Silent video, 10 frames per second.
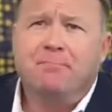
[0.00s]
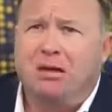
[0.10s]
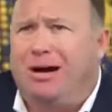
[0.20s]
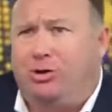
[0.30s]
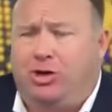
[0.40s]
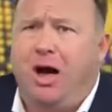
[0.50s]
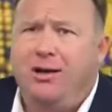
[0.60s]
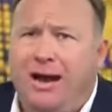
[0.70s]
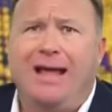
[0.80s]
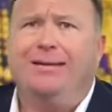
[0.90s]
and about
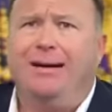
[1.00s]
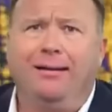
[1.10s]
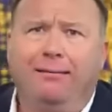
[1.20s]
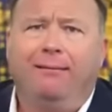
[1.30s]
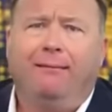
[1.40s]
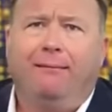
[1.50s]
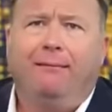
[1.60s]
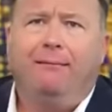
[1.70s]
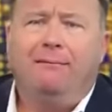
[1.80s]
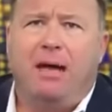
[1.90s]
Sean Hannity
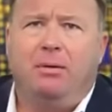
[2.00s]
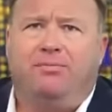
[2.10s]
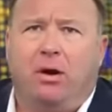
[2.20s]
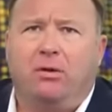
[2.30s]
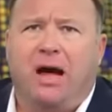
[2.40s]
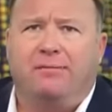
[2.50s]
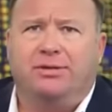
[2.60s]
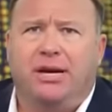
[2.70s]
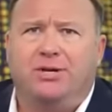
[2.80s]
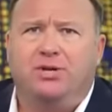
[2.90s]
having phone
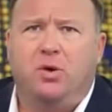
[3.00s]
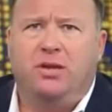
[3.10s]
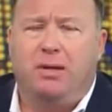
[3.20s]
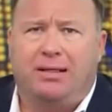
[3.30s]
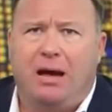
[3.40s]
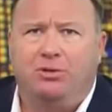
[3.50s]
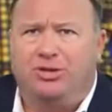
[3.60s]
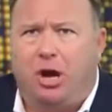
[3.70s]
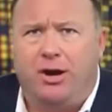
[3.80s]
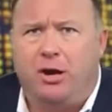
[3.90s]
conversations with him like that was
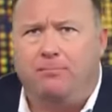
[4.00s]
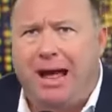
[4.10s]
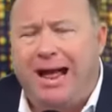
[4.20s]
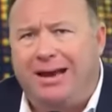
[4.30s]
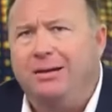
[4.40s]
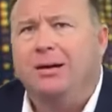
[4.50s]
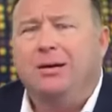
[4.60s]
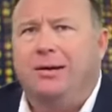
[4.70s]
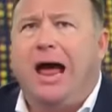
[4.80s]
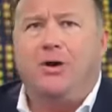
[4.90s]
dirty or bad.
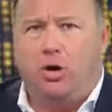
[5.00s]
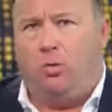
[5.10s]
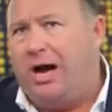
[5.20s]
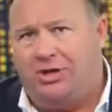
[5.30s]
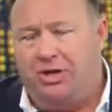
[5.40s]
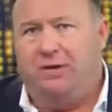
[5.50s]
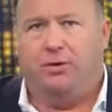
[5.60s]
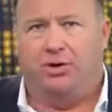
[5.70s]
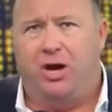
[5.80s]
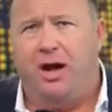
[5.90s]
Now you're Russian if
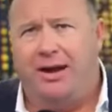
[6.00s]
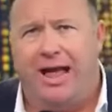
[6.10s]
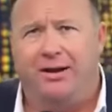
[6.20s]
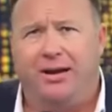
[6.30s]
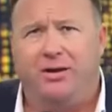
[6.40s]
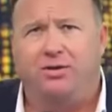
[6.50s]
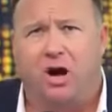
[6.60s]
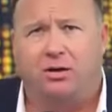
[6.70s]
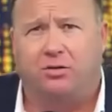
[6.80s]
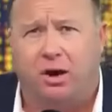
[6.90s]
you're Sean Hannity and you
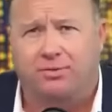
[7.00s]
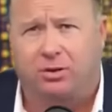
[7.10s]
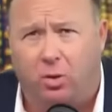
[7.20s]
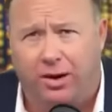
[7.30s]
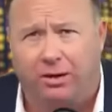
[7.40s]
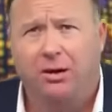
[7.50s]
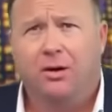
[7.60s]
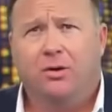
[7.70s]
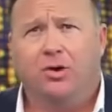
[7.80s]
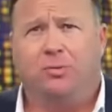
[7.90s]
talk to Trump's lawyer
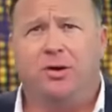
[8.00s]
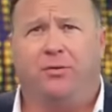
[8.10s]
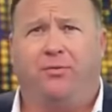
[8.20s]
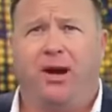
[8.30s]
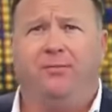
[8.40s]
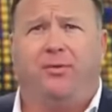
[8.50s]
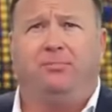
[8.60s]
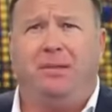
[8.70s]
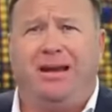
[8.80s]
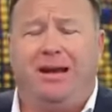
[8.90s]
who's been your friend
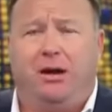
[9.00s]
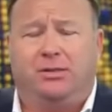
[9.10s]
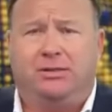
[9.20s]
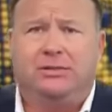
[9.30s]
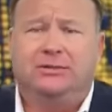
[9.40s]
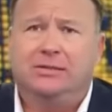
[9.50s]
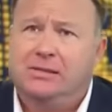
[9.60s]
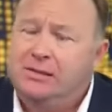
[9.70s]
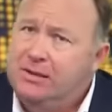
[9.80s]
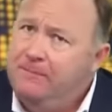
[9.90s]
for many years.
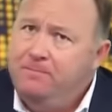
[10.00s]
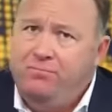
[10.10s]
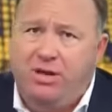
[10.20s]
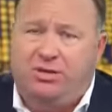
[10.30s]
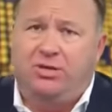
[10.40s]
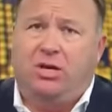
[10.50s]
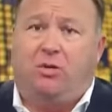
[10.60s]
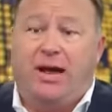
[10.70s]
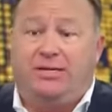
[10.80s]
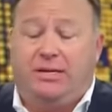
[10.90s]
This is the
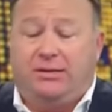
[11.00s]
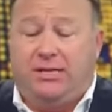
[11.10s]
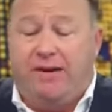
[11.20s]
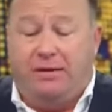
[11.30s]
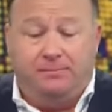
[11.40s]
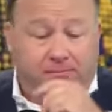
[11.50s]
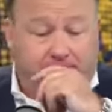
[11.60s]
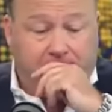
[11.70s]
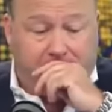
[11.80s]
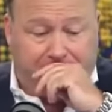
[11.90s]
craziness of it.
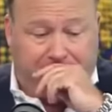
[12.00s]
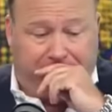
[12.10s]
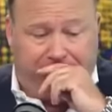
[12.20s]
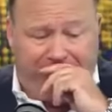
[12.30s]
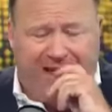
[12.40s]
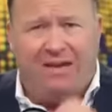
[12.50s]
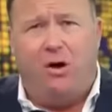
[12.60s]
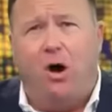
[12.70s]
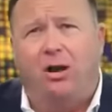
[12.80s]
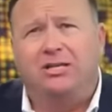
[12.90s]
They
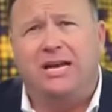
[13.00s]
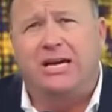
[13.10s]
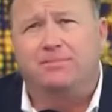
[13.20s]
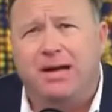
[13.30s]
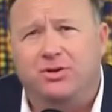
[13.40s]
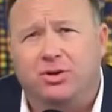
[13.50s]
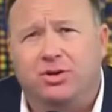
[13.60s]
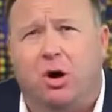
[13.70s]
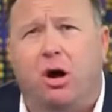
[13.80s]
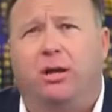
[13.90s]
have all his text
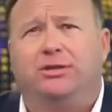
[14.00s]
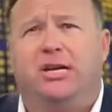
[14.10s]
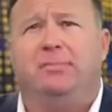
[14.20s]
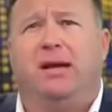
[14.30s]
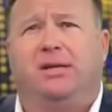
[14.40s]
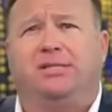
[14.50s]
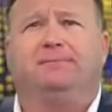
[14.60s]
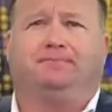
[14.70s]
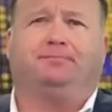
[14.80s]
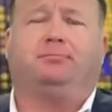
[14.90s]
messages, all his emails